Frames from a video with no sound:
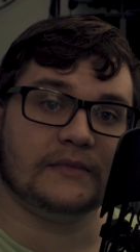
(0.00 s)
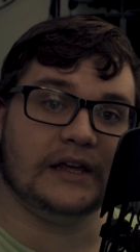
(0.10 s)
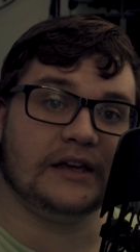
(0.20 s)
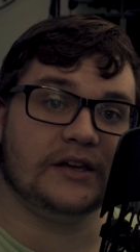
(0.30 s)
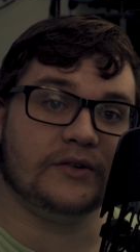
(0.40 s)

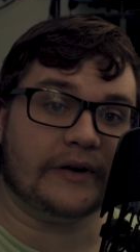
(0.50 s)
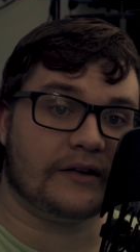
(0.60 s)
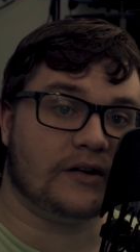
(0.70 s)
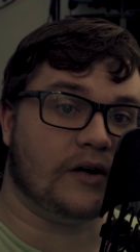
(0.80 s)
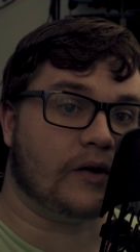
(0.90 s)
EQ
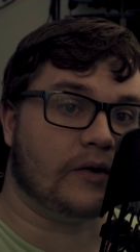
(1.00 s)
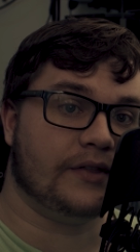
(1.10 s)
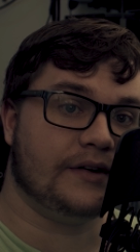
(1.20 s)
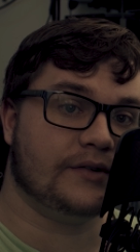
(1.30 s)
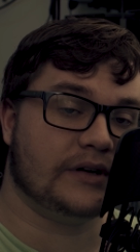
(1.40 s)
out all
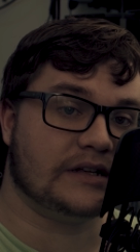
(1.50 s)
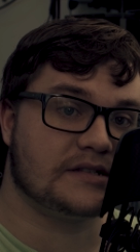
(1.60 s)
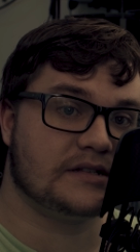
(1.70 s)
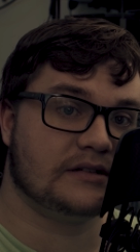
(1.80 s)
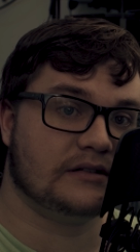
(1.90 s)
the
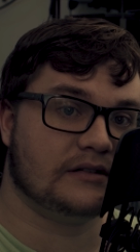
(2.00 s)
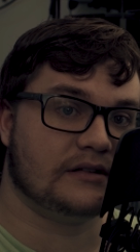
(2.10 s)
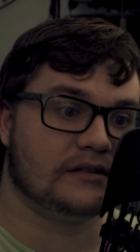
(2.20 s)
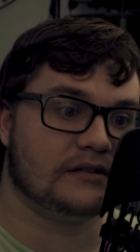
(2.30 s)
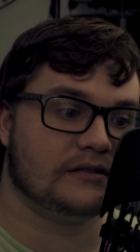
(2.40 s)
noise,
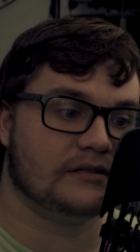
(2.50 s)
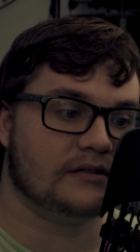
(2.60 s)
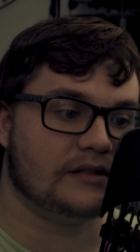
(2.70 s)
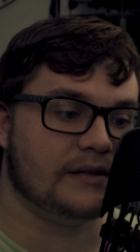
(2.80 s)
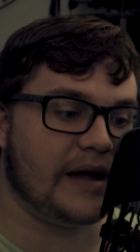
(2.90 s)

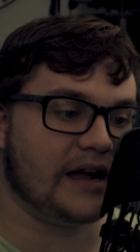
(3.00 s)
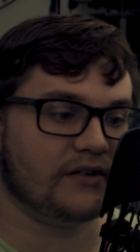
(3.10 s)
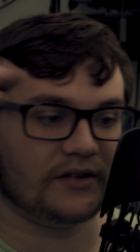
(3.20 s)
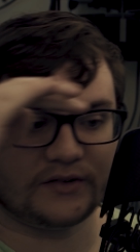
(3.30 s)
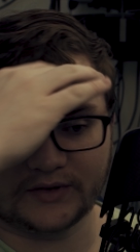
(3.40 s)
the
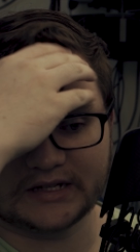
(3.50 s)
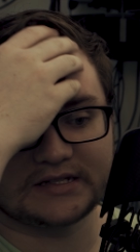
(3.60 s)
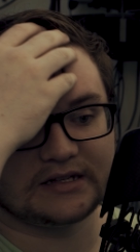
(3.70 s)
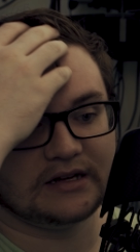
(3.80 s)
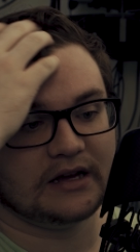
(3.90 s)
background
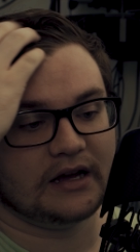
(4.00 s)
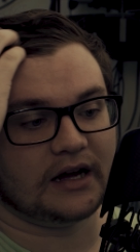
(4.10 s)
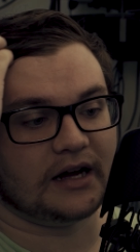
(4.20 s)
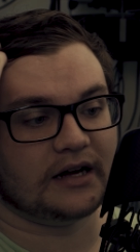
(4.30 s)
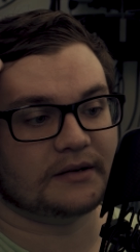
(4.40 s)
noise,
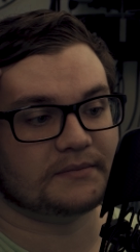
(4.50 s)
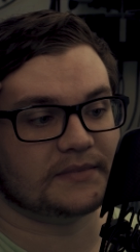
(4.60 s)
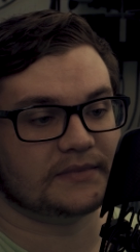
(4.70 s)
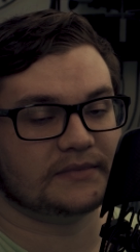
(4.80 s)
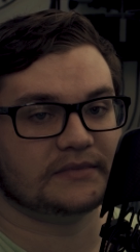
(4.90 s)

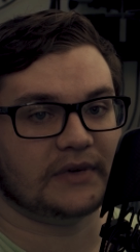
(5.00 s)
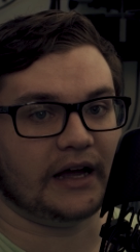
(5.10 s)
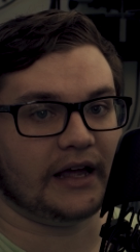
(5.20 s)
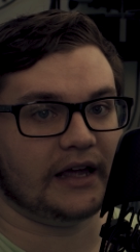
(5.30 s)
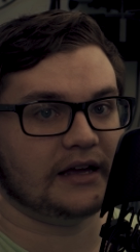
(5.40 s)
and
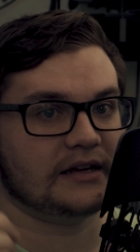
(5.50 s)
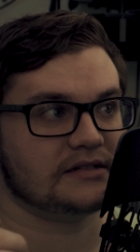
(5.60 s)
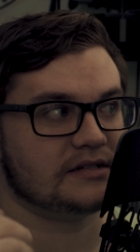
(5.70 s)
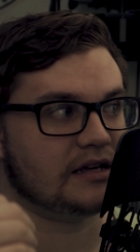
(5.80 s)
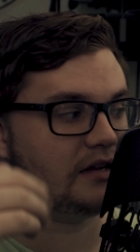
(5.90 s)

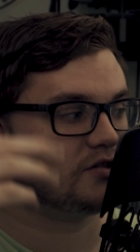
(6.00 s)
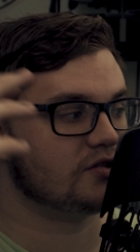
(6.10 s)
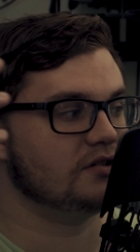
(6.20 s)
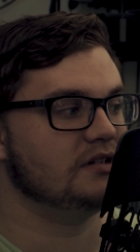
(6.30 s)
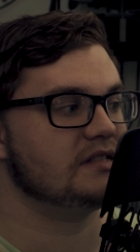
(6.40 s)
it
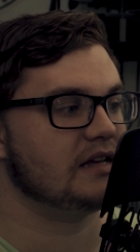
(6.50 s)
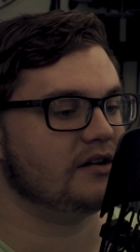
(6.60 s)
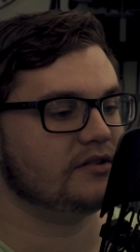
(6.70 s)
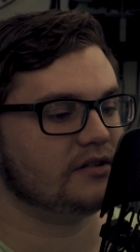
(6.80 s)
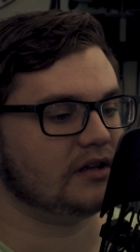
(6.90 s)
should
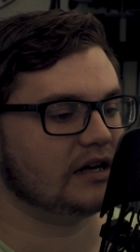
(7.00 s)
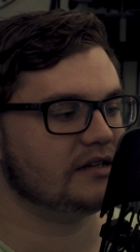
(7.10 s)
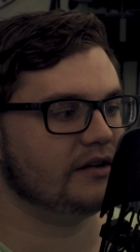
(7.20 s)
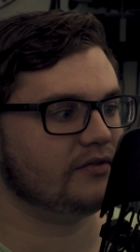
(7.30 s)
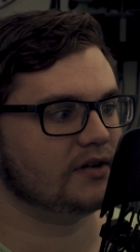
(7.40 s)
sound a lot
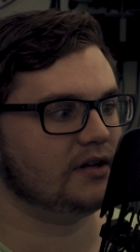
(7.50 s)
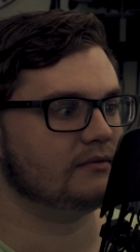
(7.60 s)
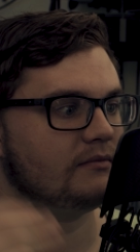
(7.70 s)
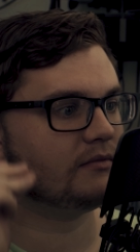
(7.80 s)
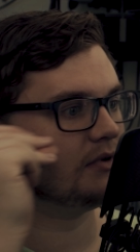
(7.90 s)

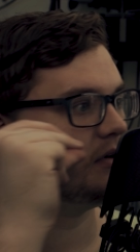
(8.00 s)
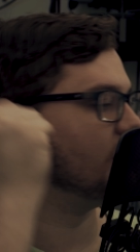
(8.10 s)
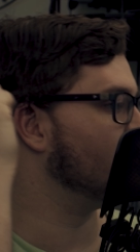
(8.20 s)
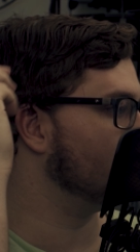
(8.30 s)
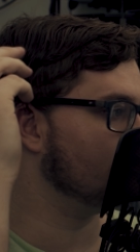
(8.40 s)
different.
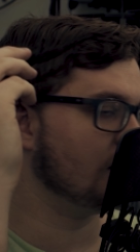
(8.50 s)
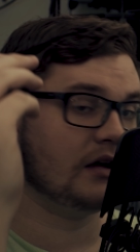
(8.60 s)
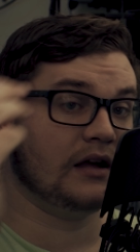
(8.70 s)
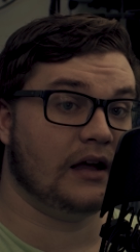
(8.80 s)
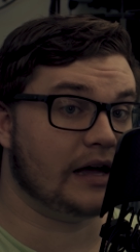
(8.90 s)

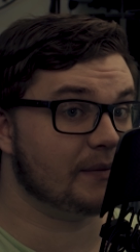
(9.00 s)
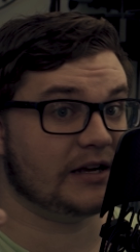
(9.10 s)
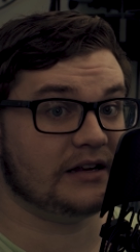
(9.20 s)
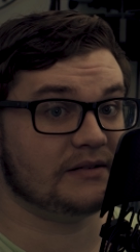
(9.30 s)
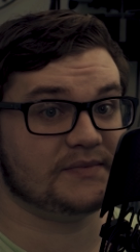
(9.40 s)
I'm
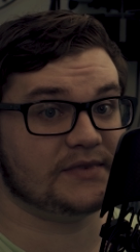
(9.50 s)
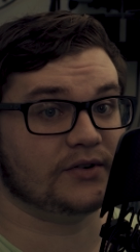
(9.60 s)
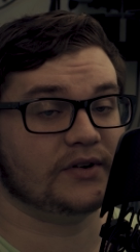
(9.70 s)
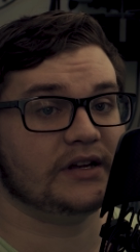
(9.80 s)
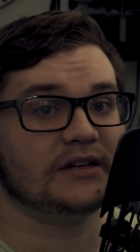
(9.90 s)
gonna
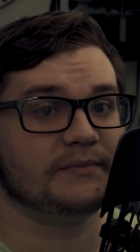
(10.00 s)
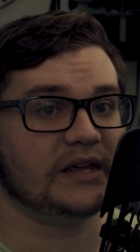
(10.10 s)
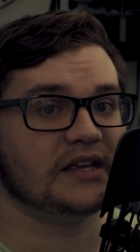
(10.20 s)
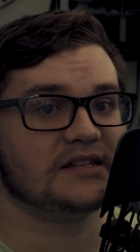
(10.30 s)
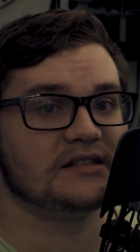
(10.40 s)
throw in a
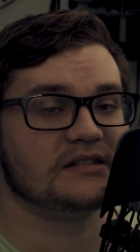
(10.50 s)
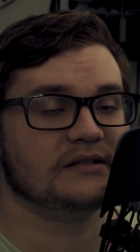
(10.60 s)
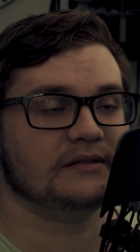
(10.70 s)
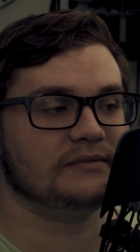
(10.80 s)
bass